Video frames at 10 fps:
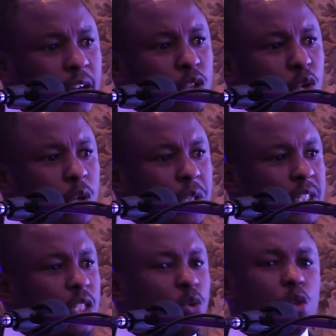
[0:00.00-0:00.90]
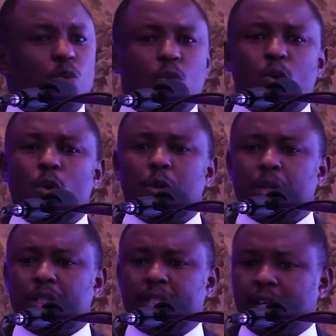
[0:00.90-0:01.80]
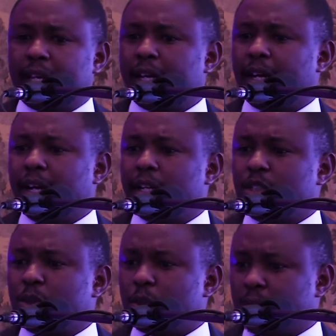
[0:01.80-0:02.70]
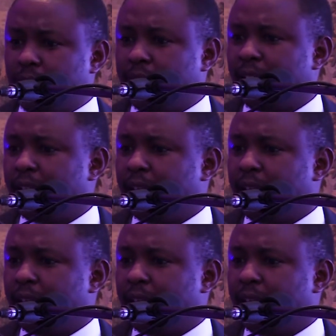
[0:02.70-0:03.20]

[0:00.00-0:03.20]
So this is what we call the Tech Tuesday